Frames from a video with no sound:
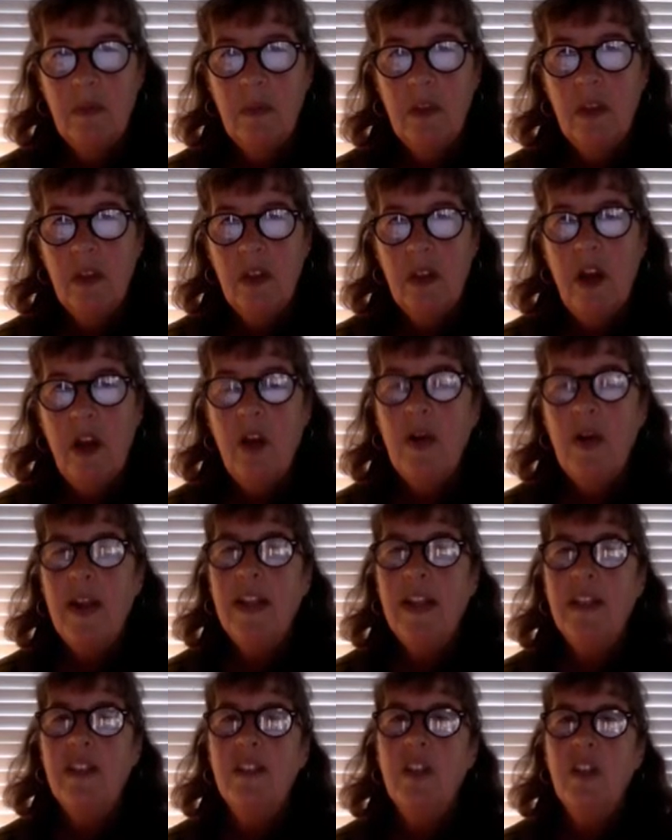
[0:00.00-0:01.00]
All
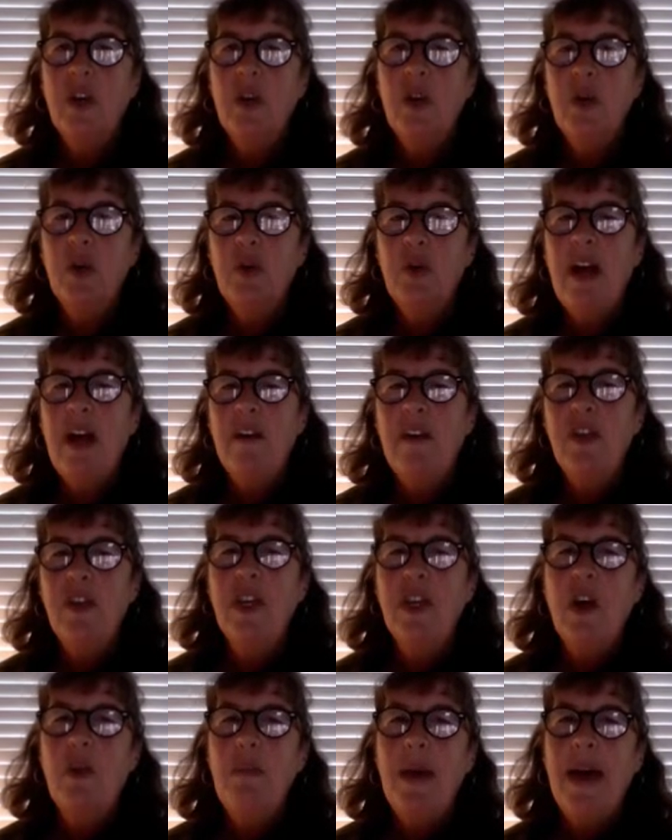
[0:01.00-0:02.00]
right, so now if we
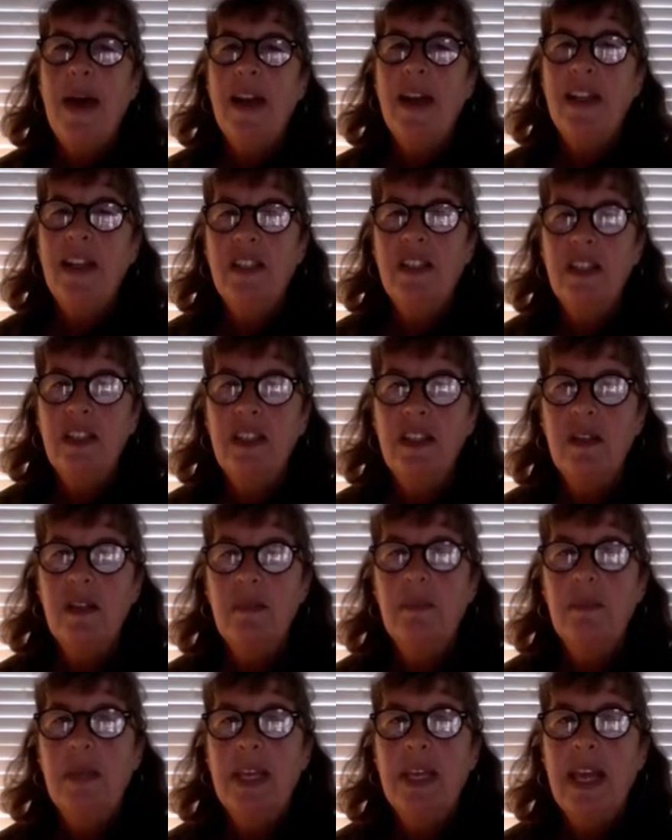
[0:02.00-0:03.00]
go back to the
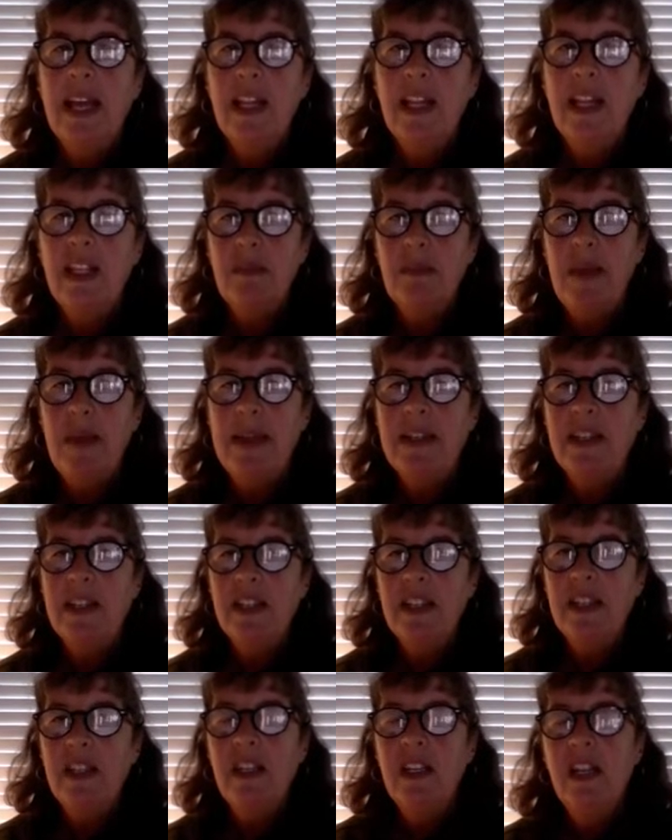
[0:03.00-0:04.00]

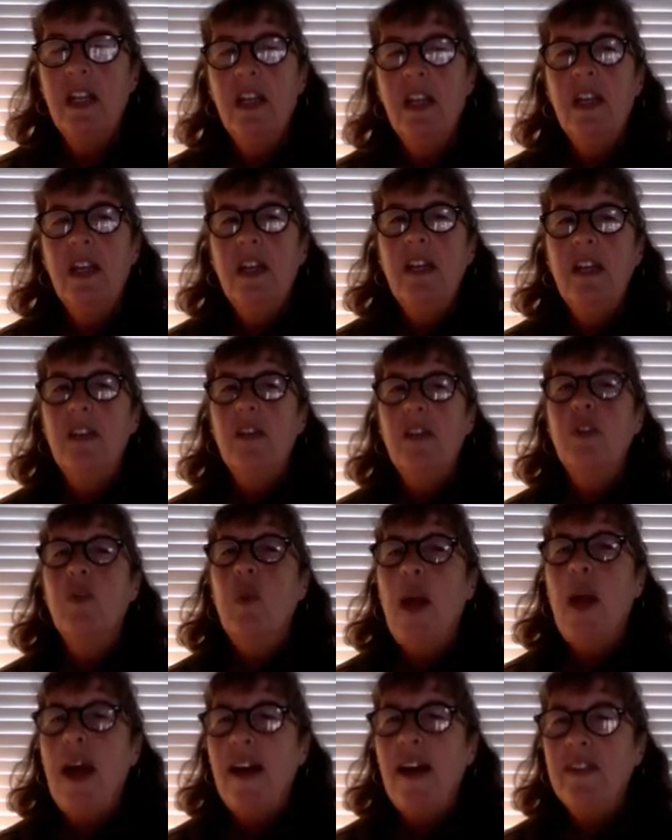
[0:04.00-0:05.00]
Michaelis-Menten, the
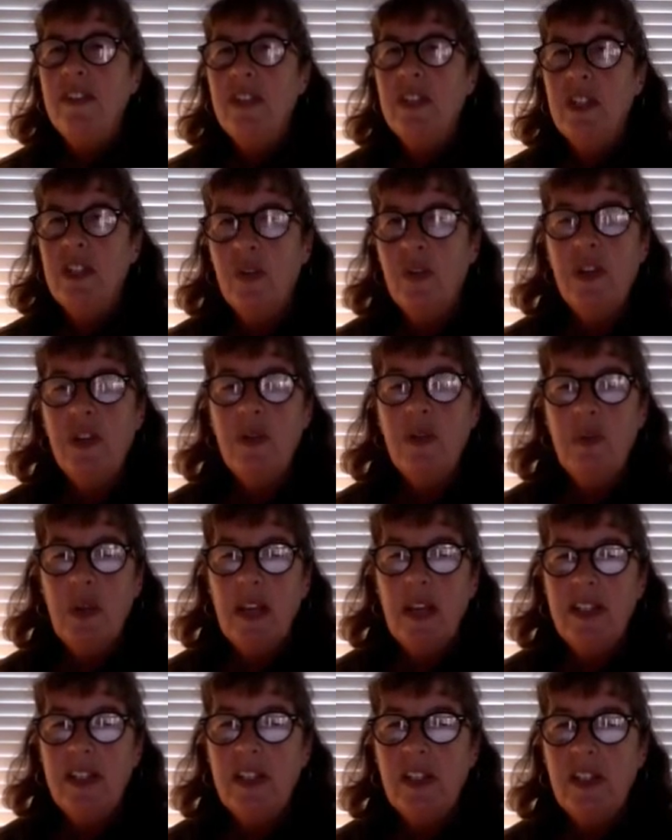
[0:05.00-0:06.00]
graph showing the
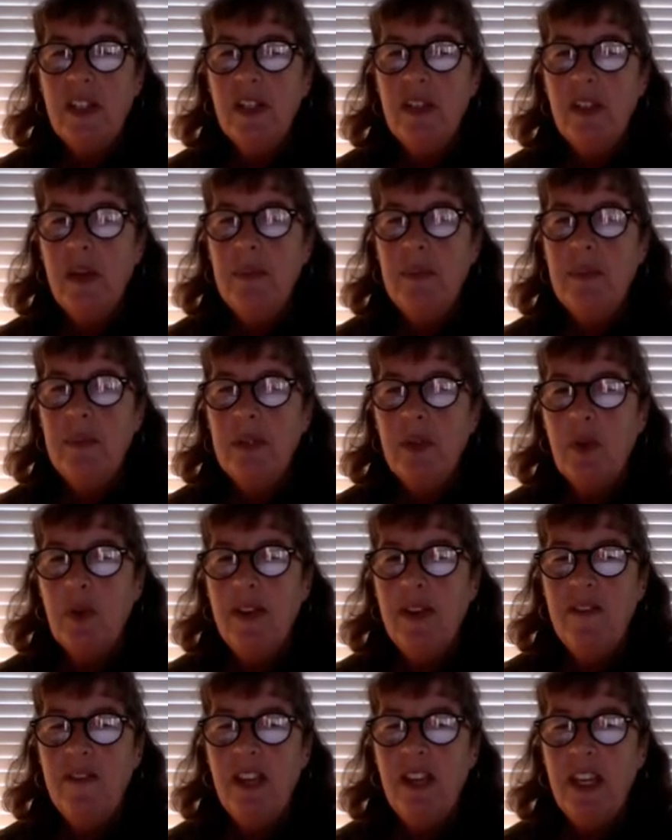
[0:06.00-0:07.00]
relationship
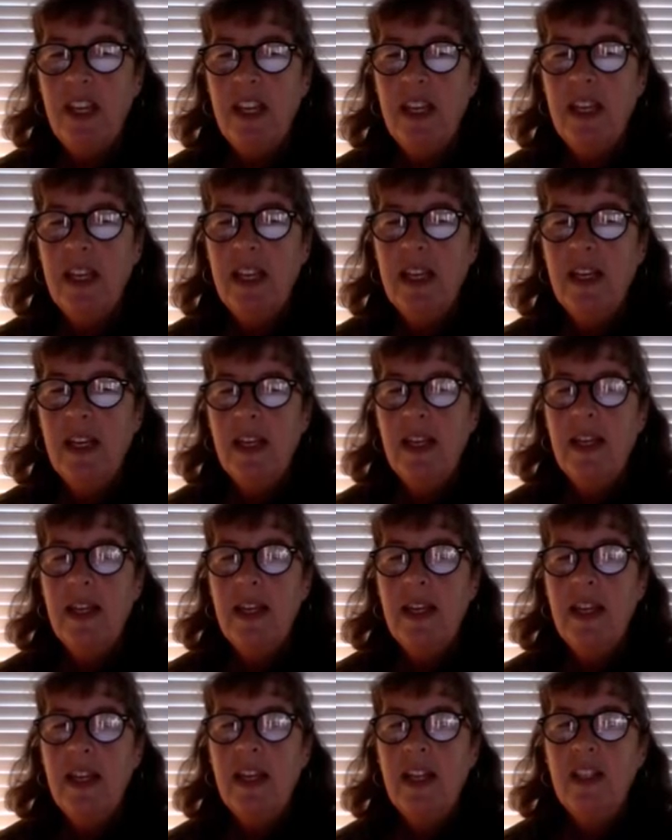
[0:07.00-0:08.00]
between V
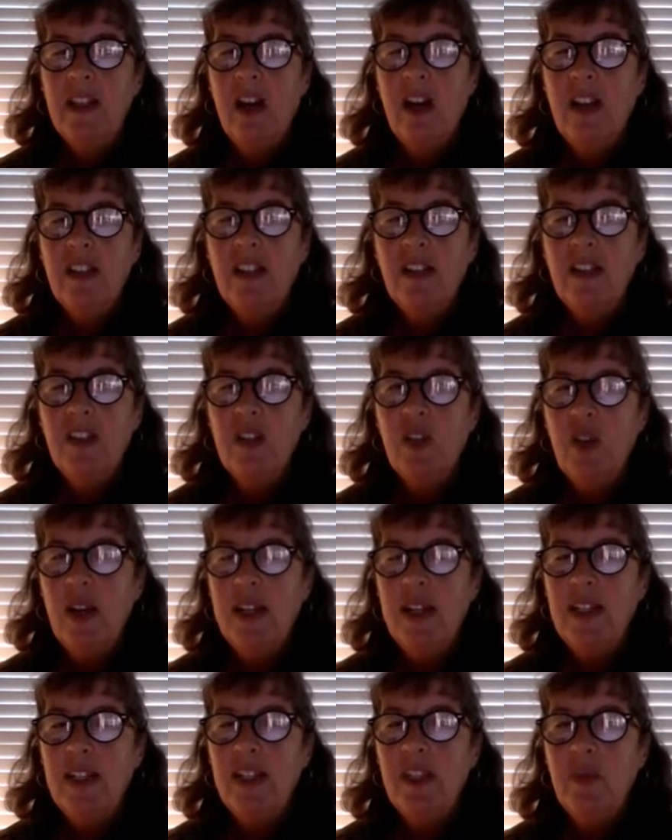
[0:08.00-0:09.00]
and
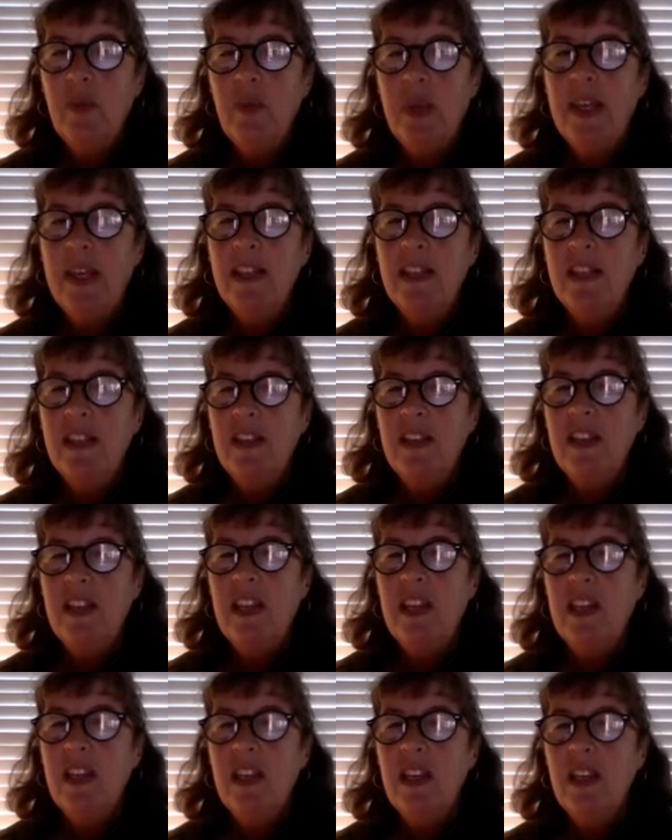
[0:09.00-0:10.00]
concentration, we can
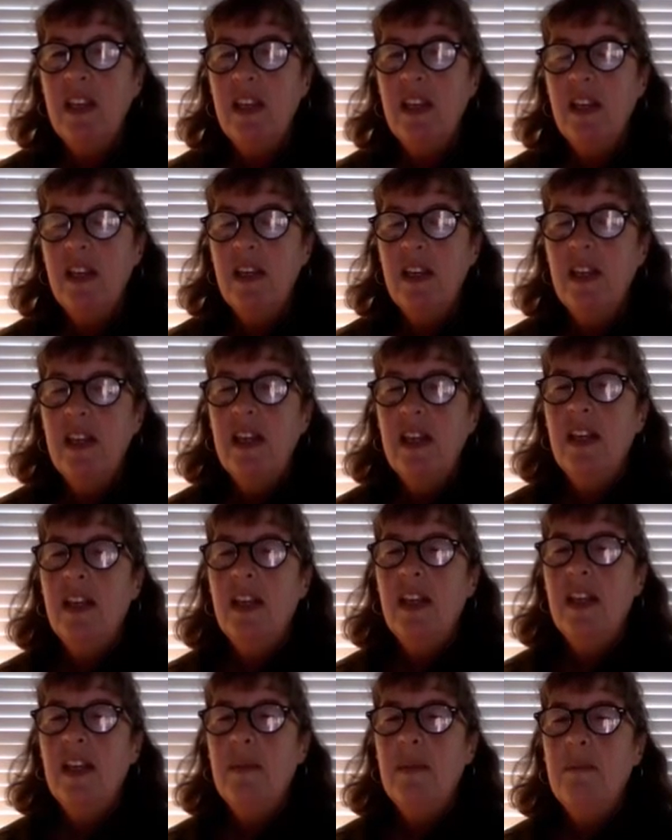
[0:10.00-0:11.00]
see
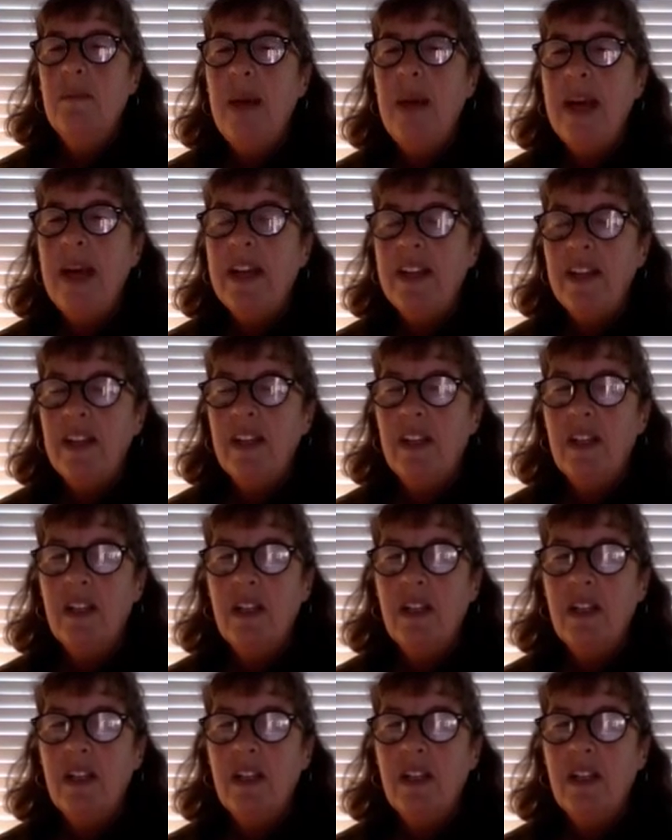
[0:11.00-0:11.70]
better